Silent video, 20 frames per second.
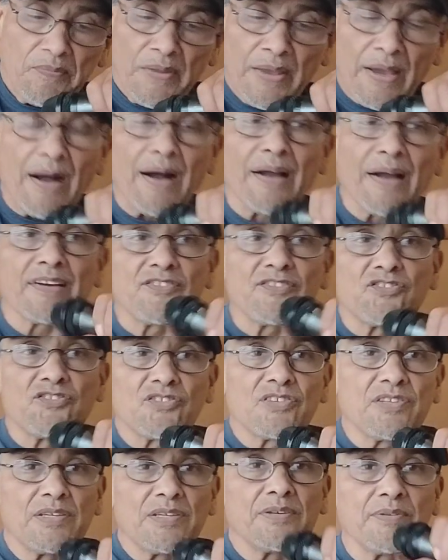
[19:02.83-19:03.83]
I could
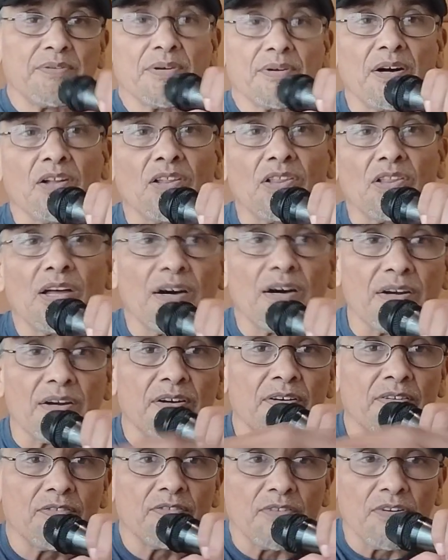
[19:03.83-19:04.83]
see a lot
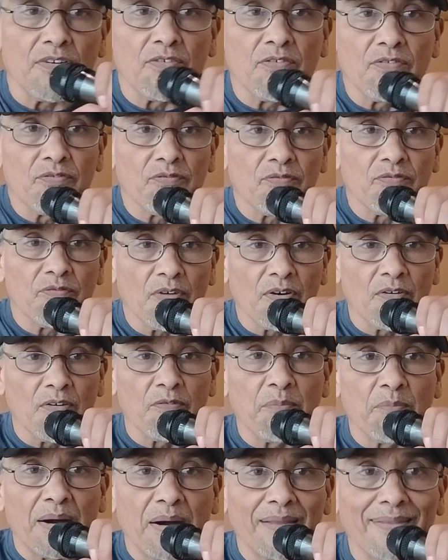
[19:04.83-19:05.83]
of
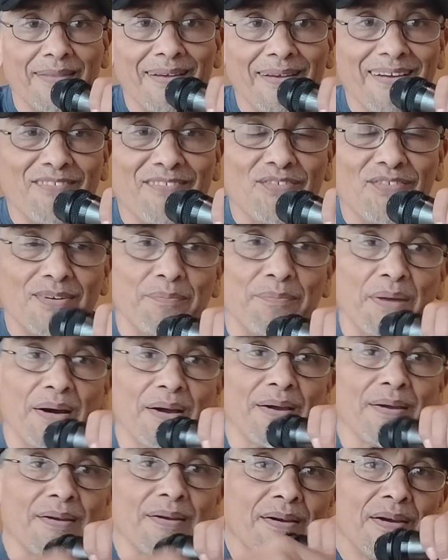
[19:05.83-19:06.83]
my life and
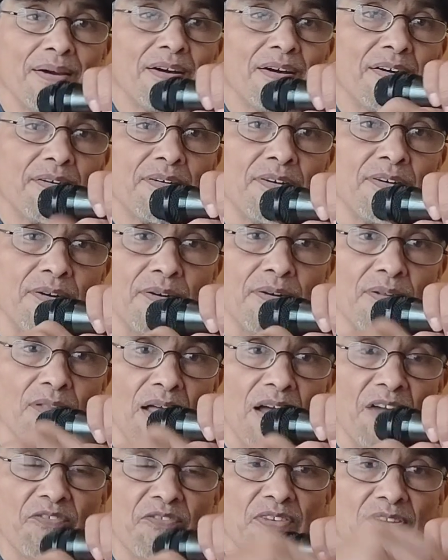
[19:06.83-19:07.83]
my
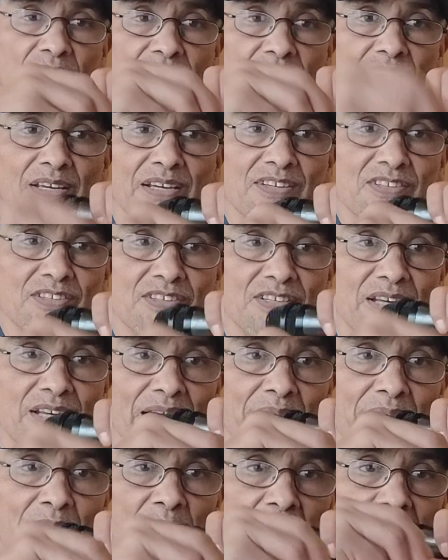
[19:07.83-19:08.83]
life in addiction
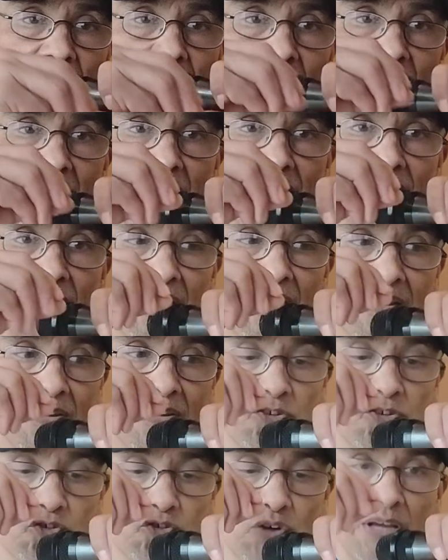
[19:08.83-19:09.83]
and my life
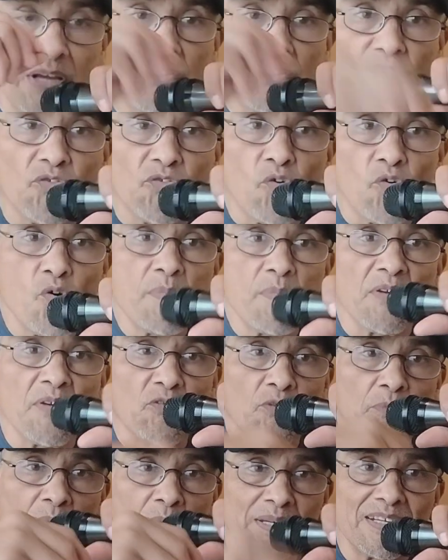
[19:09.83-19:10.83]
transforming
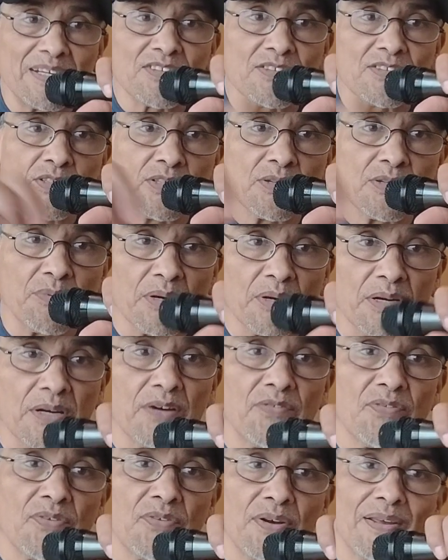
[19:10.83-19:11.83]
from addiction to
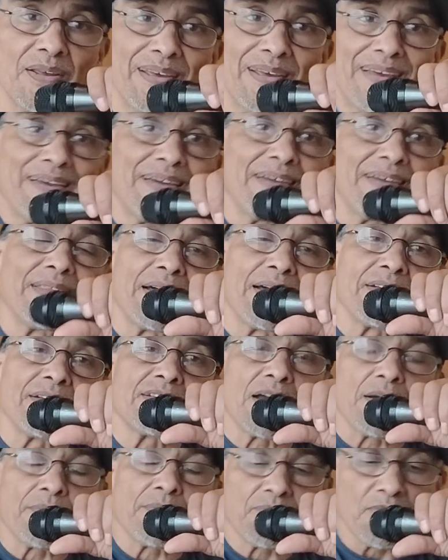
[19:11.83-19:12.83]
recovery in that
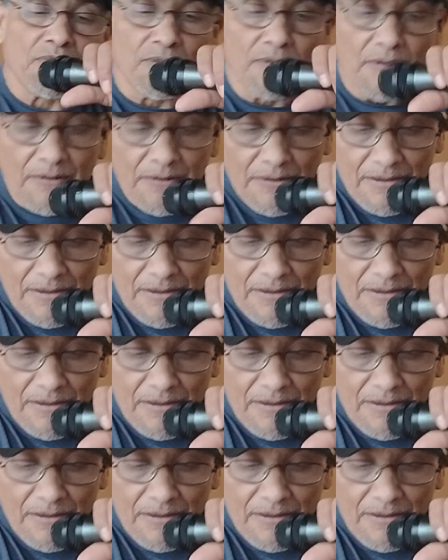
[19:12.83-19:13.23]
chapter.